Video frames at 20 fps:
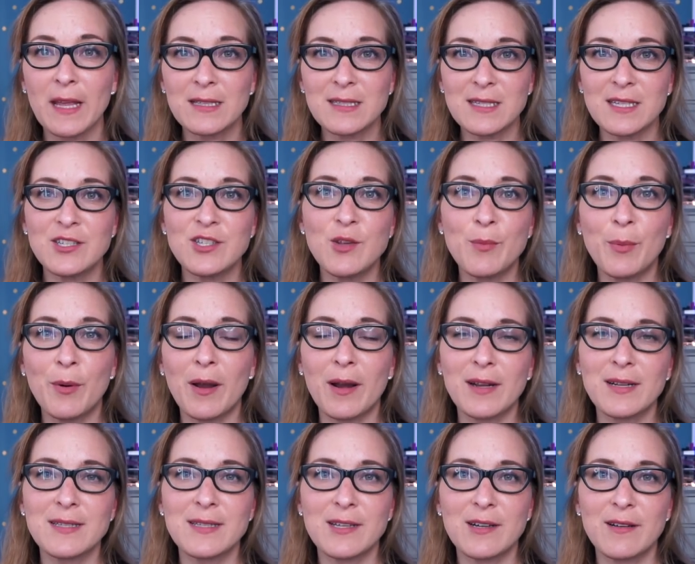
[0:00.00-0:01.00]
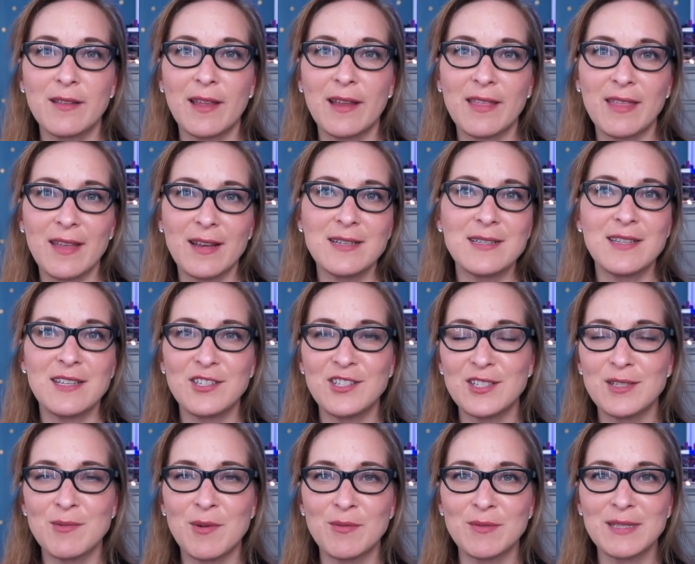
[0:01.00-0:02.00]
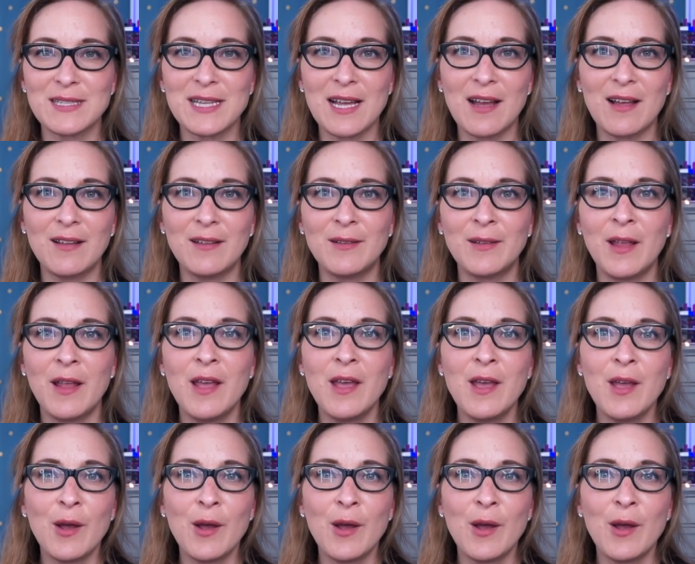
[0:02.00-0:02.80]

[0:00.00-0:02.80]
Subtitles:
send you products that are like things that just won't sell,